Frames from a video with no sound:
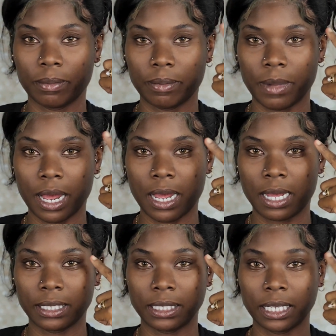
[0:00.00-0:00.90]
my
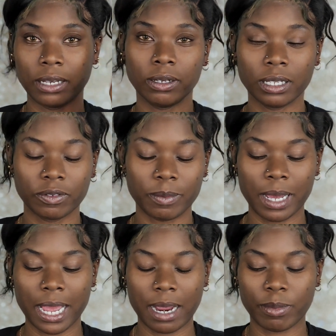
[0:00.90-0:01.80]
tail of
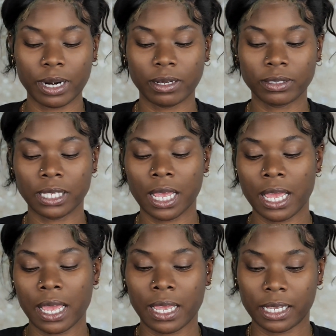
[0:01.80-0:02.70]
my eyebrows
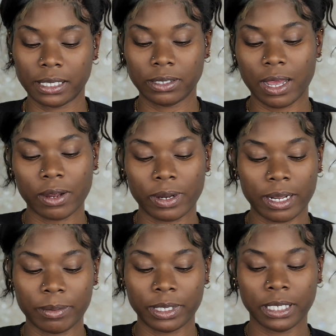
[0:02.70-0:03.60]
until I go get
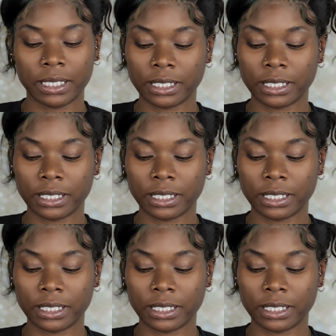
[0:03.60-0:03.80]
them done.